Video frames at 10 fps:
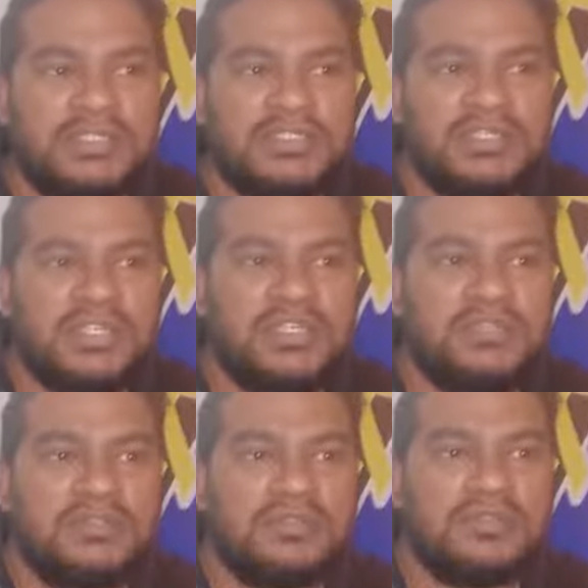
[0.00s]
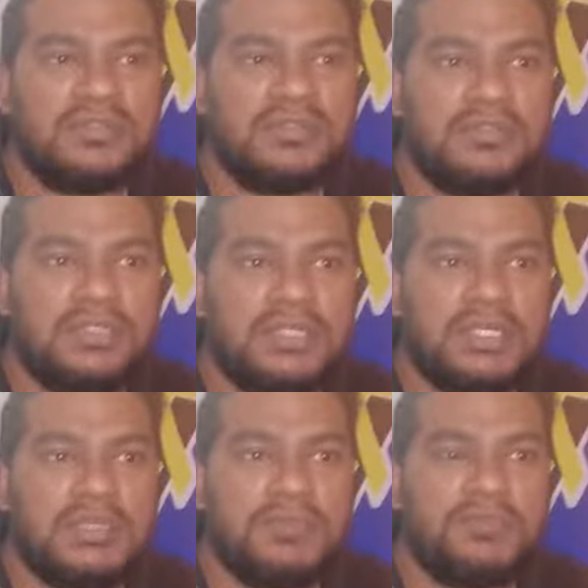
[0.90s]
scene
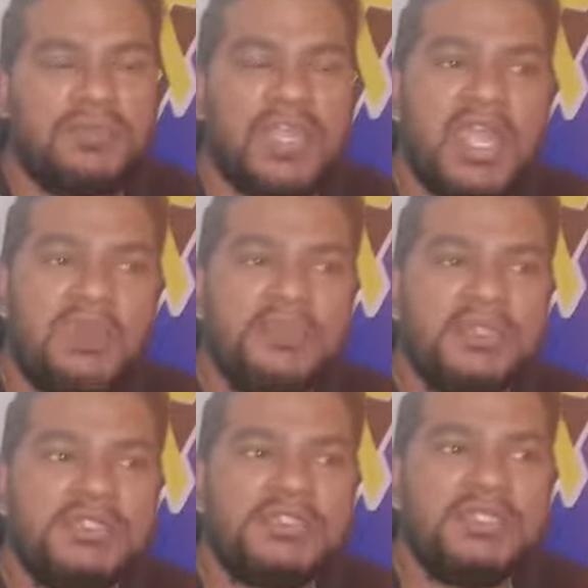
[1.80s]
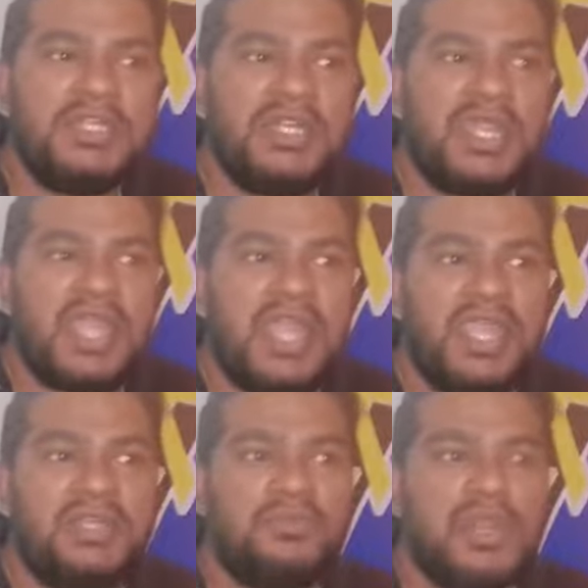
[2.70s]
happened,
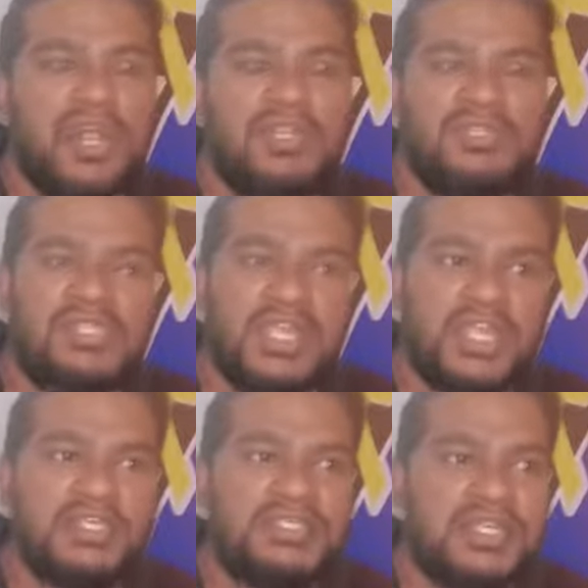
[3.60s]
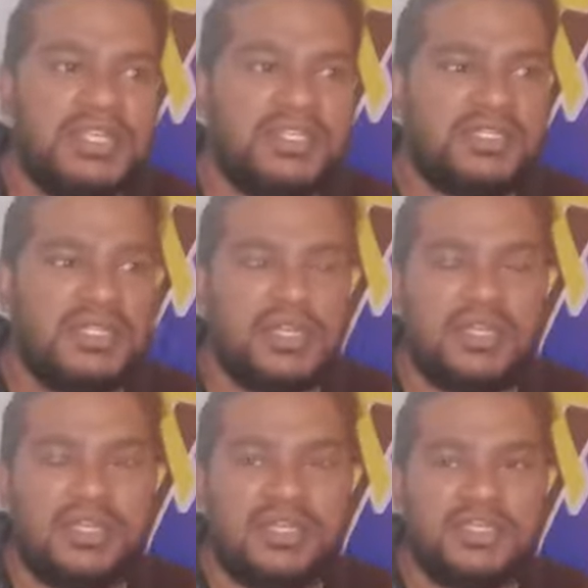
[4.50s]
and we had a change in
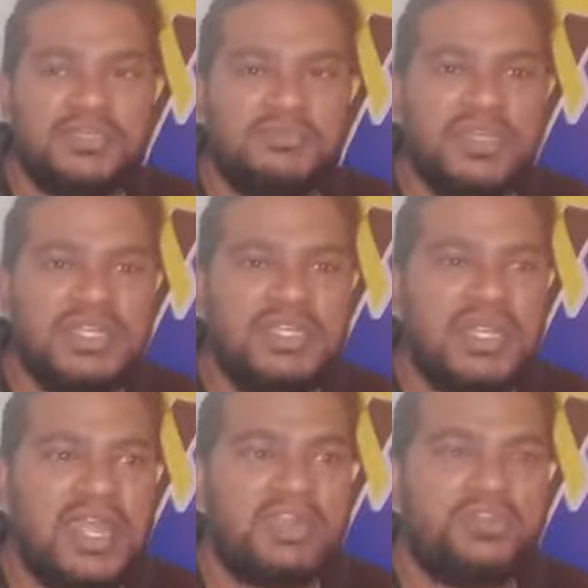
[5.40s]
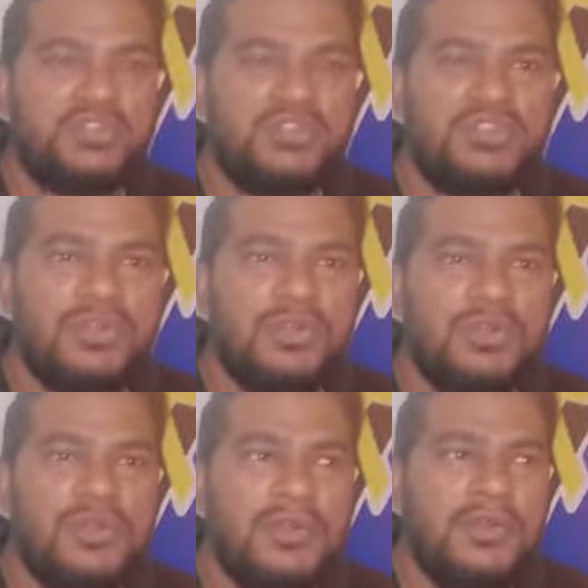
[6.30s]
speed and
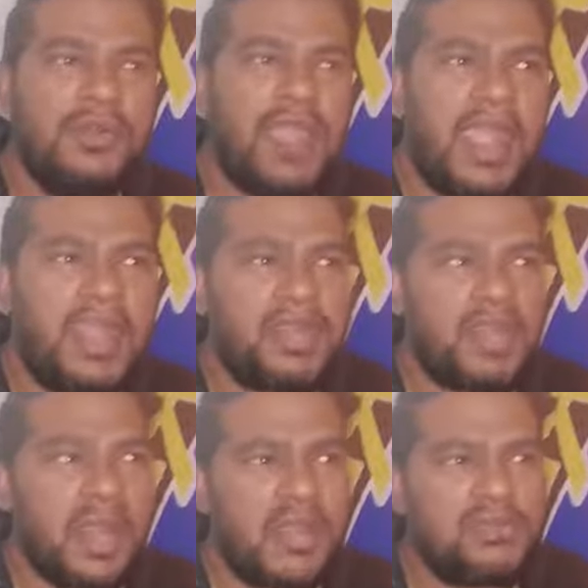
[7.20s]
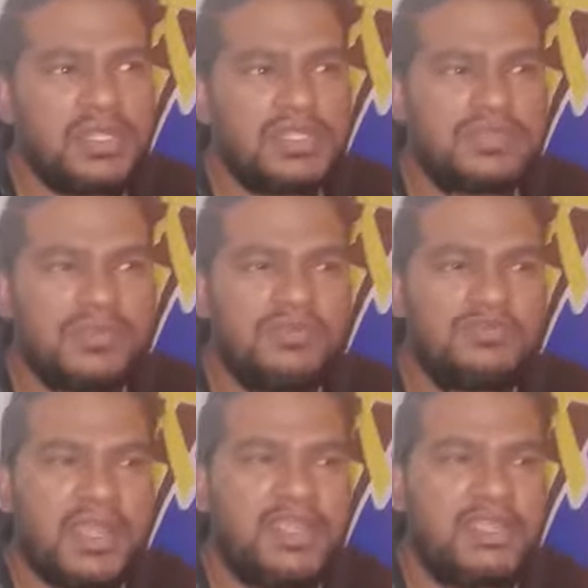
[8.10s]
control. And nowadays we're
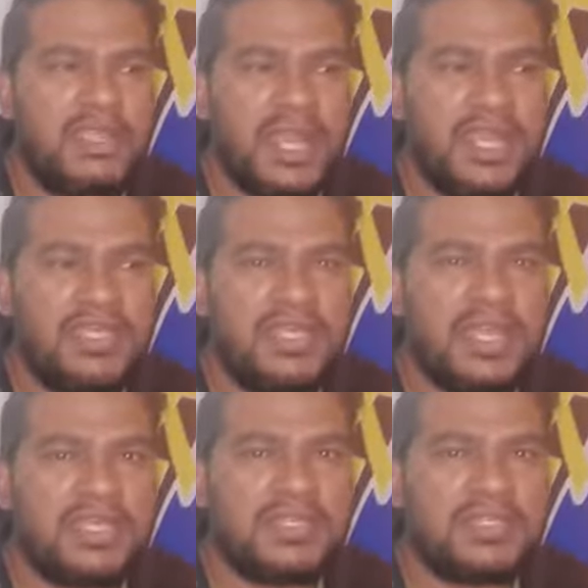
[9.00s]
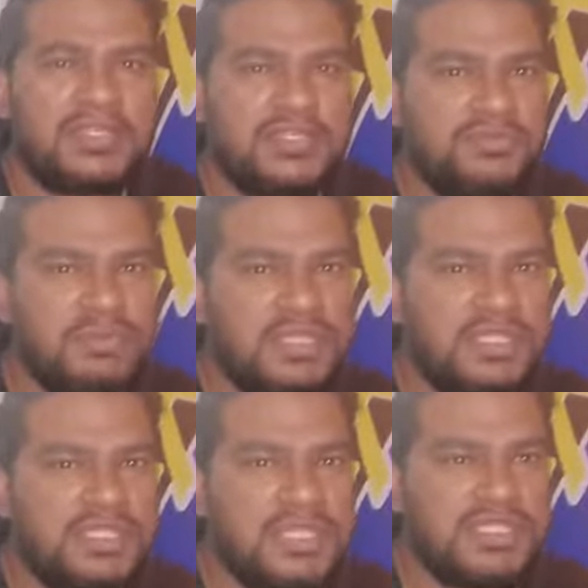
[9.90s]
finding again
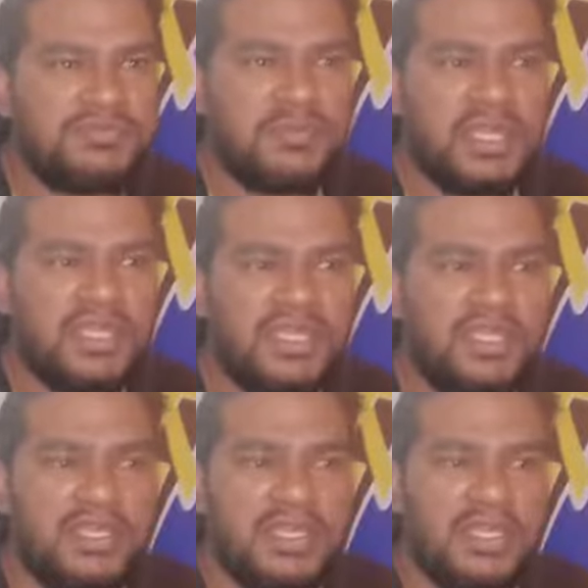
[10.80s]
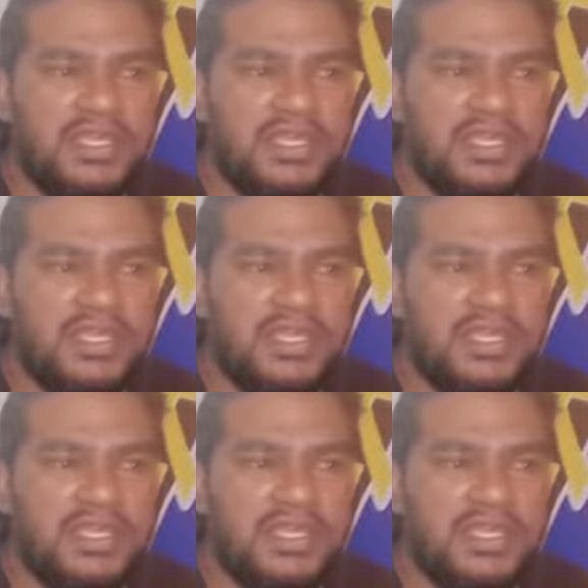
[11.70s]
speed is making